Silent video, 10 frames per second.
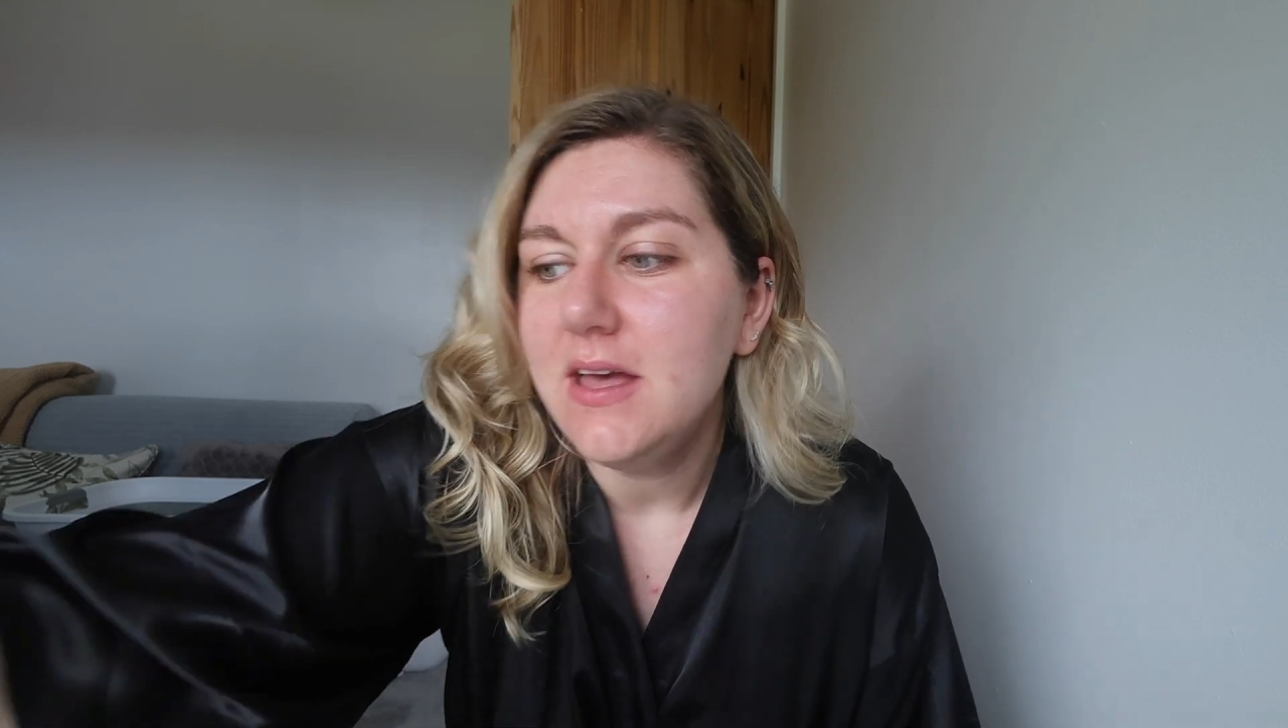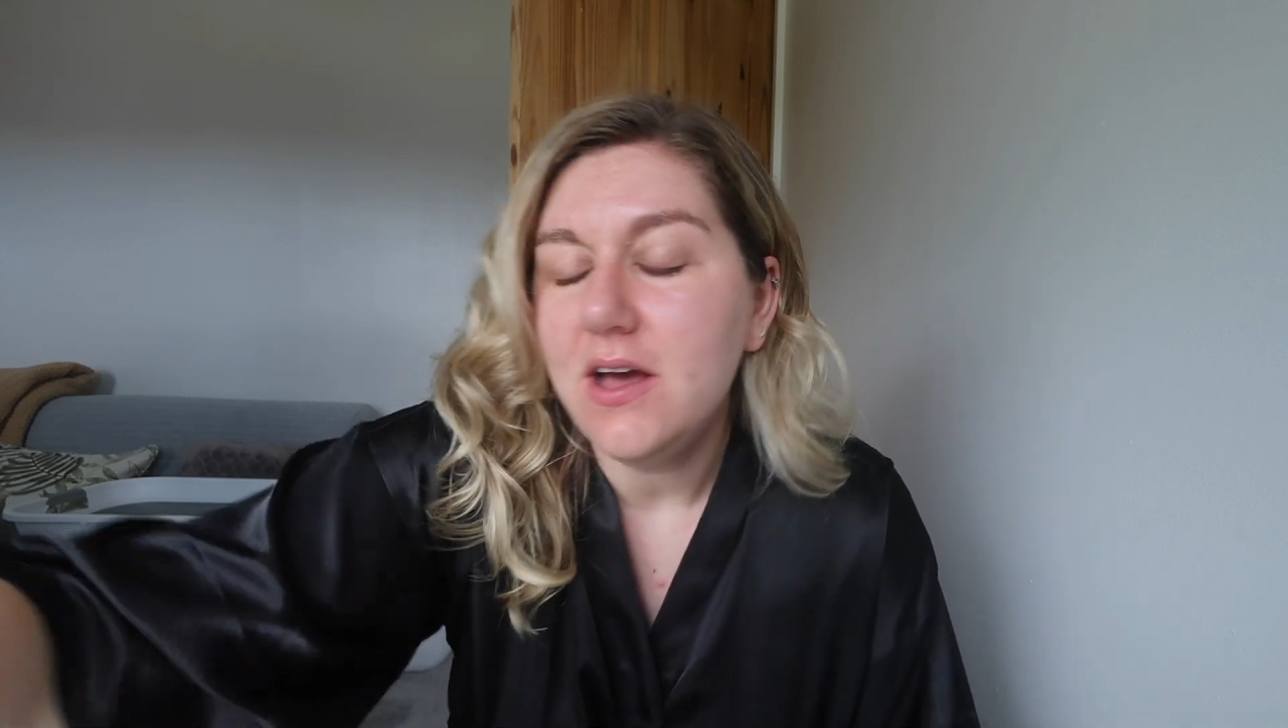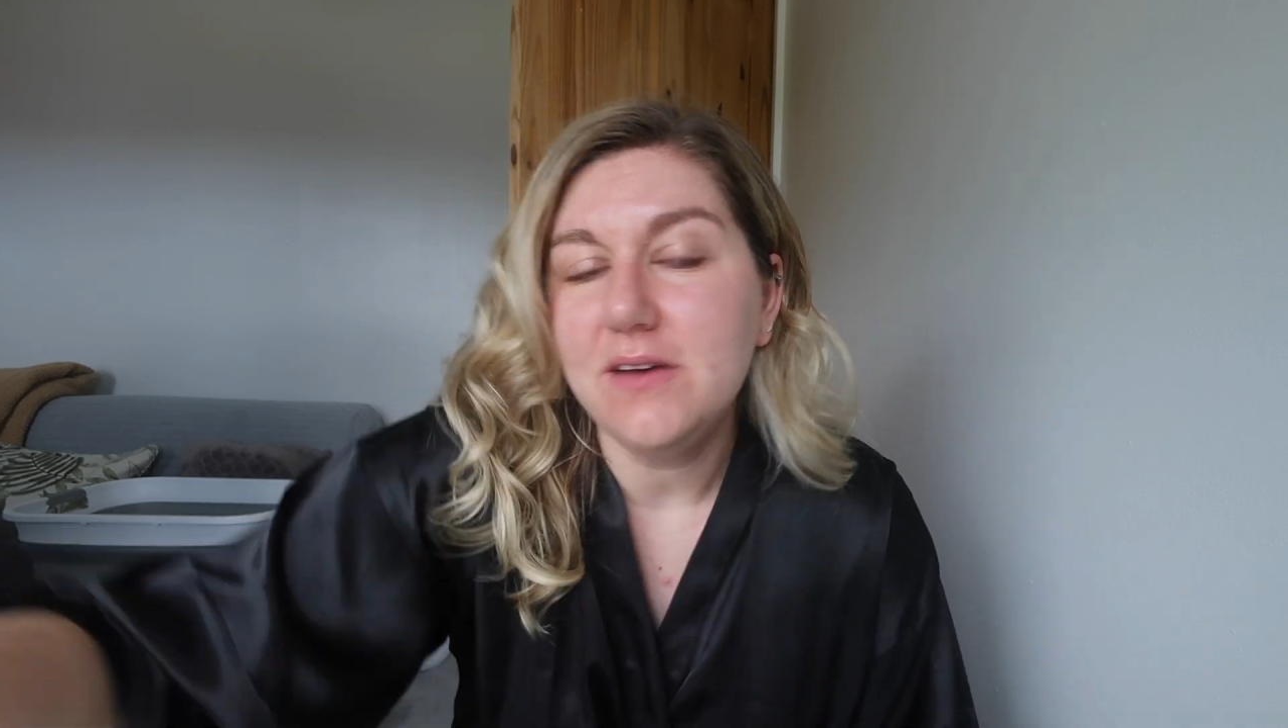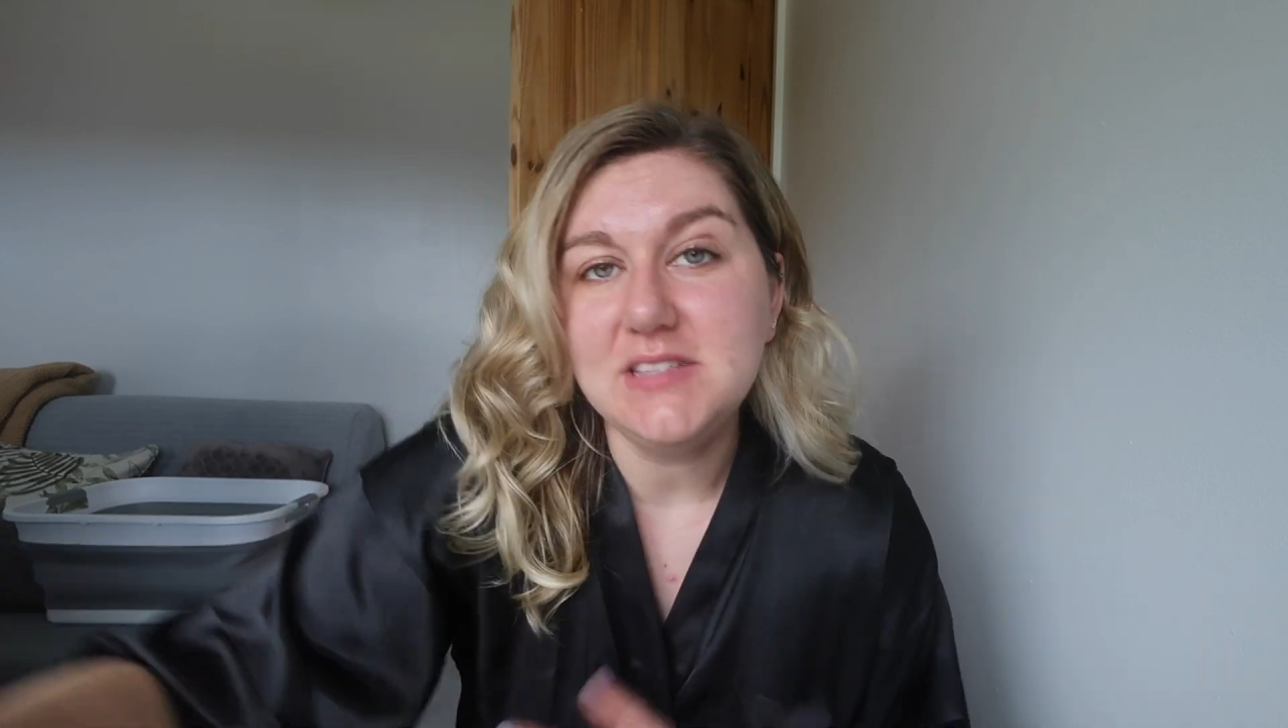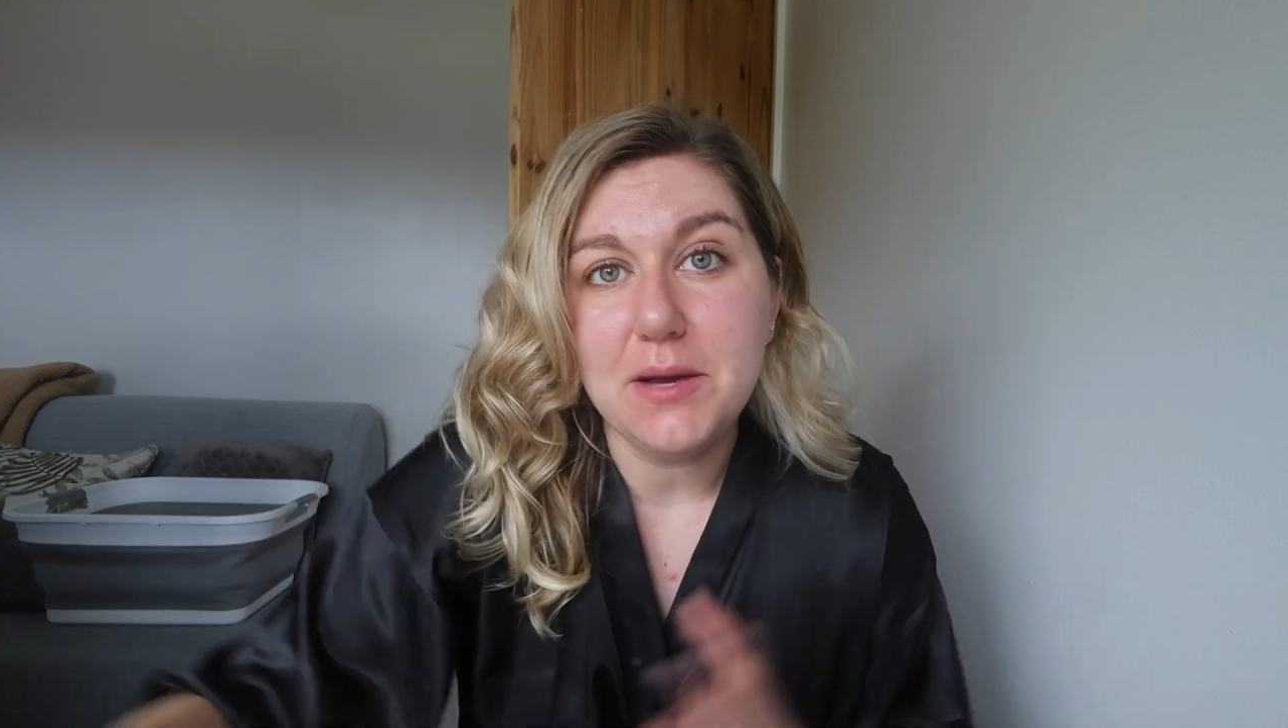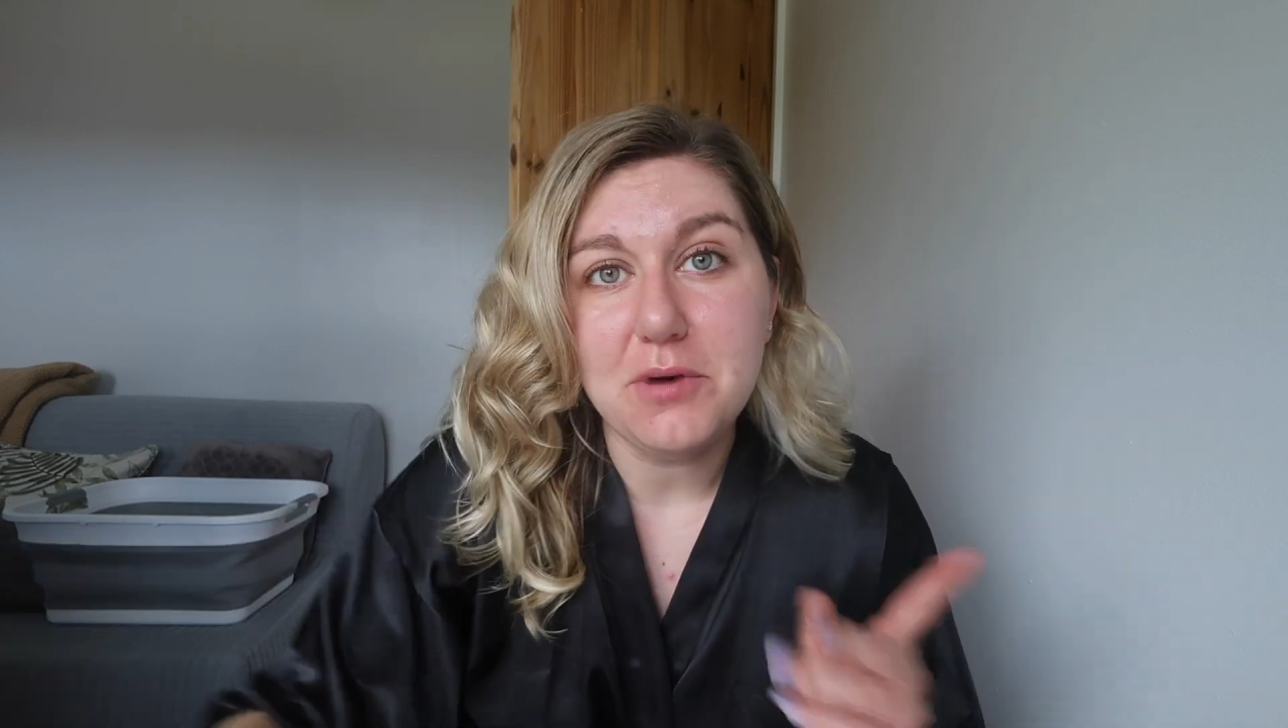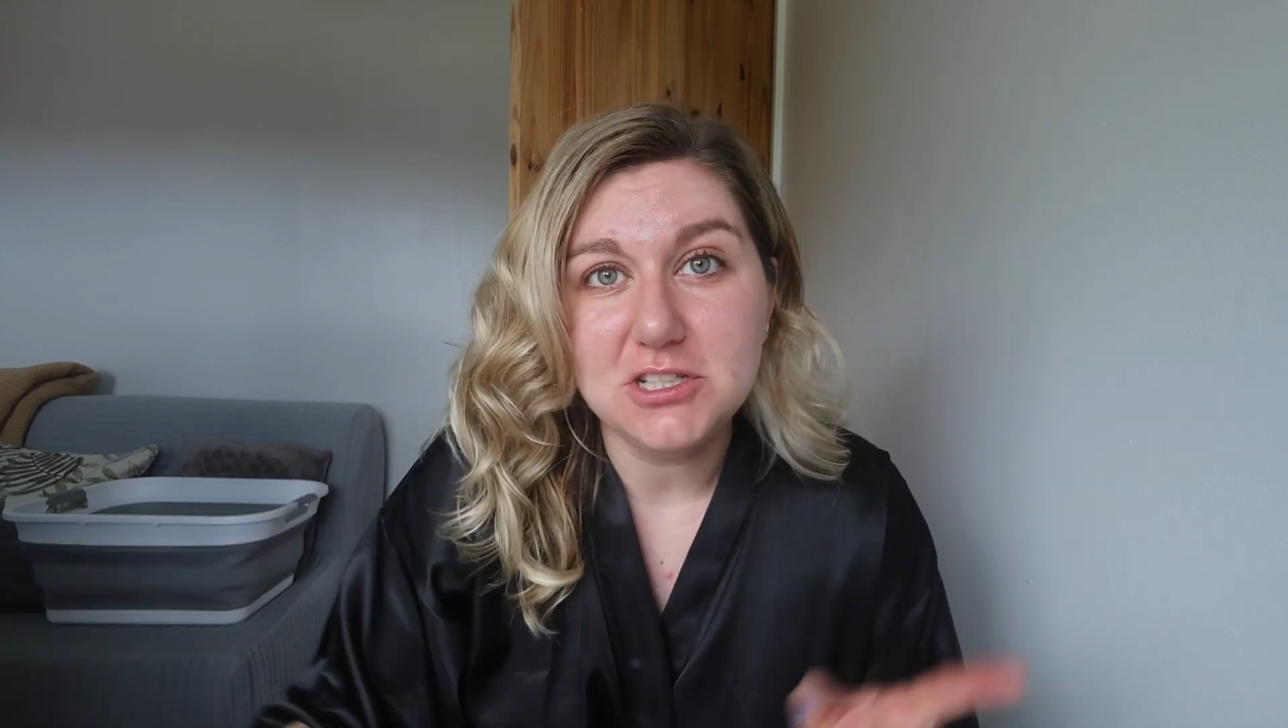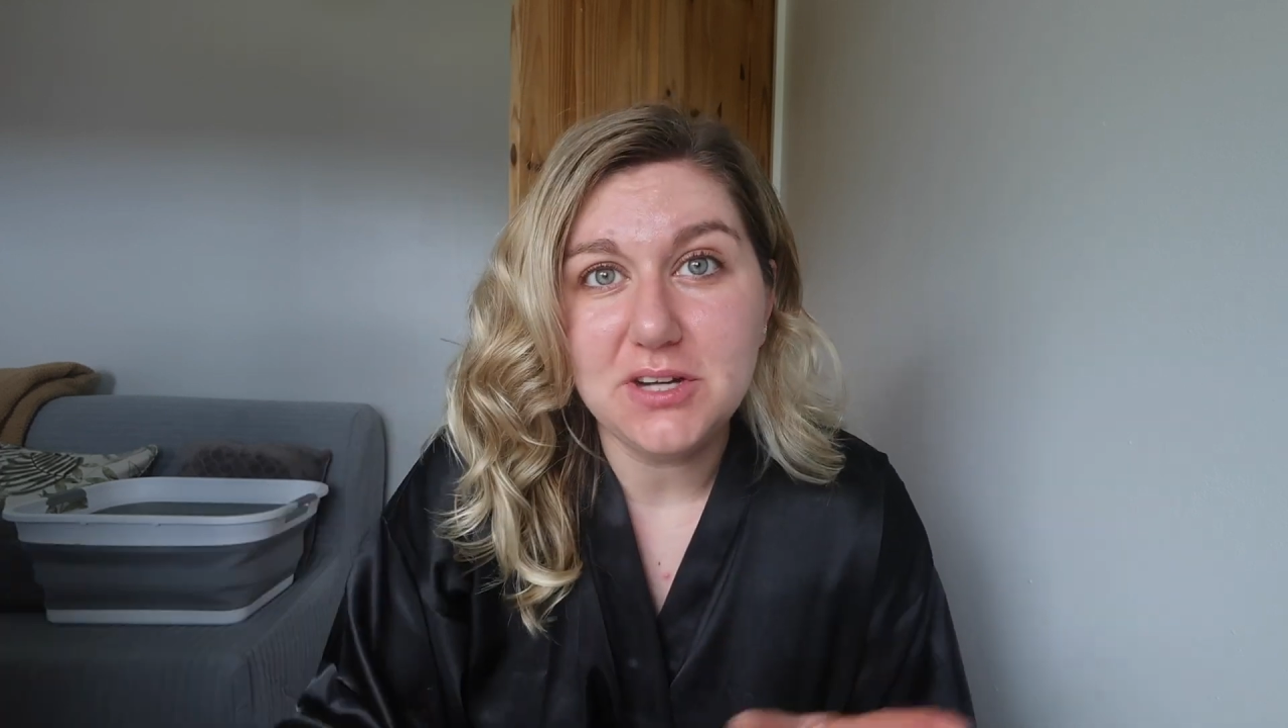obviously I washed